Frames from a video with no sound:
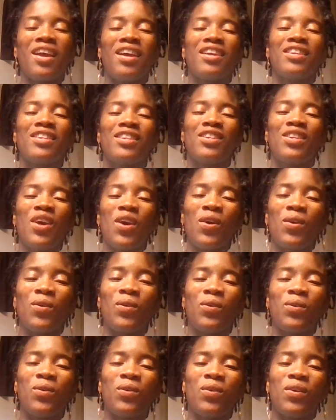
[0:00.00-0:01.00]

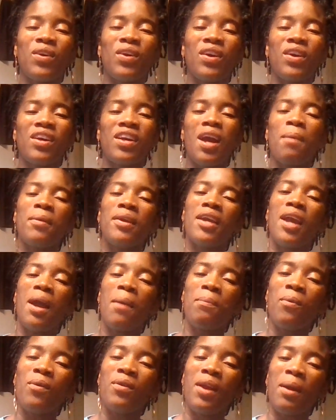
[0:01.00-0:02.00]
So coming
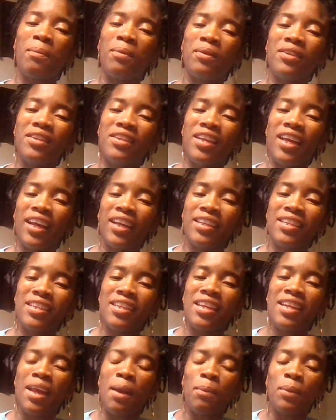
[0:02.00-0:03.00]
up on number
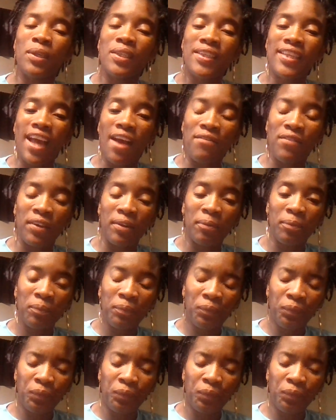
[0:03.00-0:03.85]
6 and number 7,